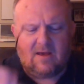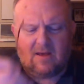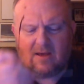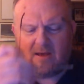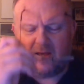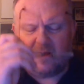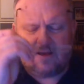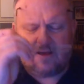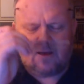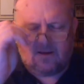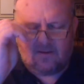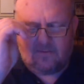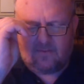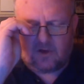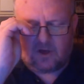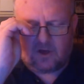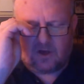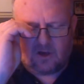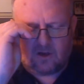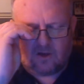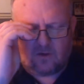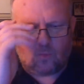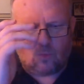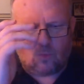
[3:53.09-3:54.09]

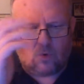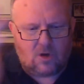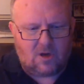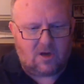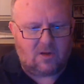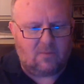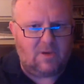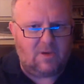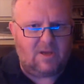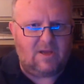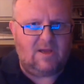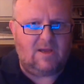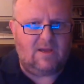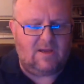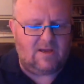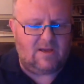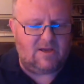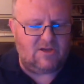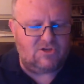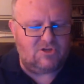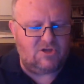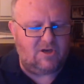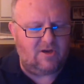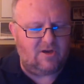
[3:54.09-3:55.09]
wannabe
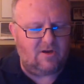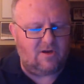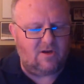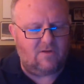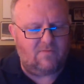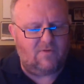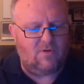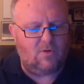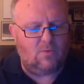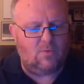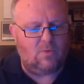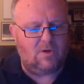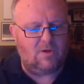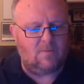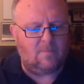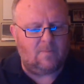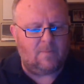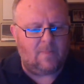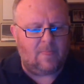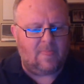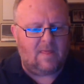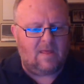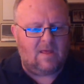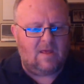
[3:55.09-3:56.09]
engineer, if you will.
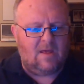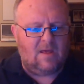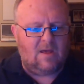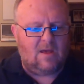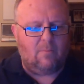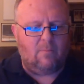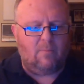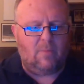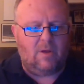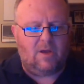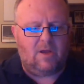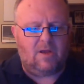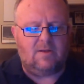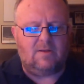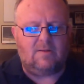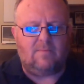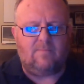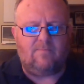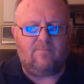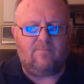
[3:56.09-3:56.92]
But